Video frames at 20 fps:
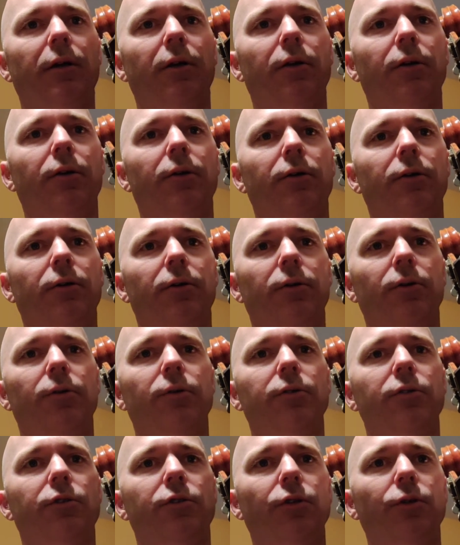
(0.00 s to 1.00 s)

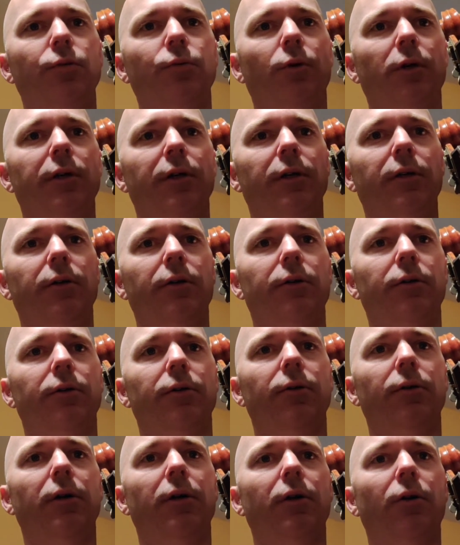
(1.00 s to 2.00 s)
0, 2, 1,
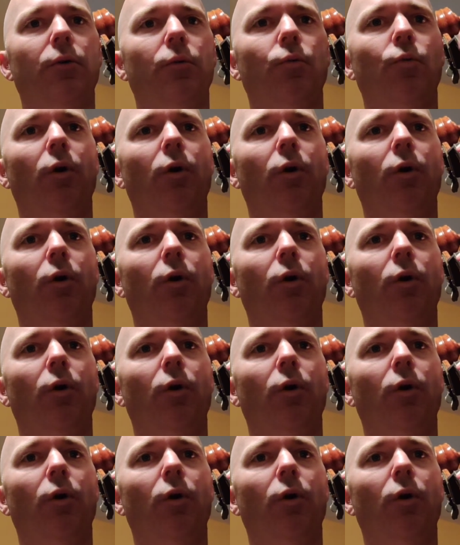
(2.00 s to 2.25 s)
0,